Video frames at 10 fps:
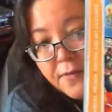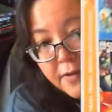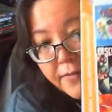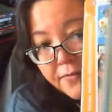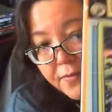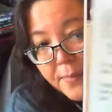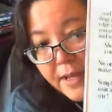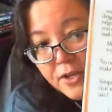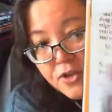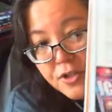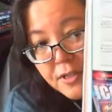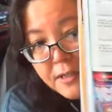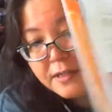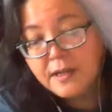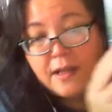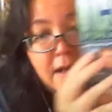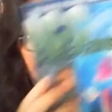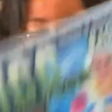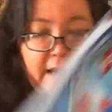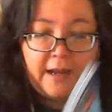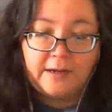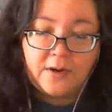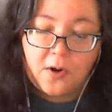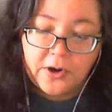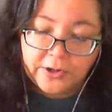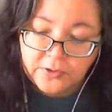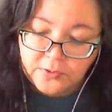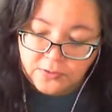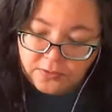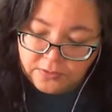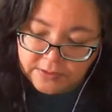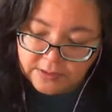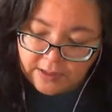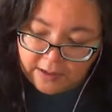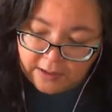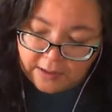full of information and articles.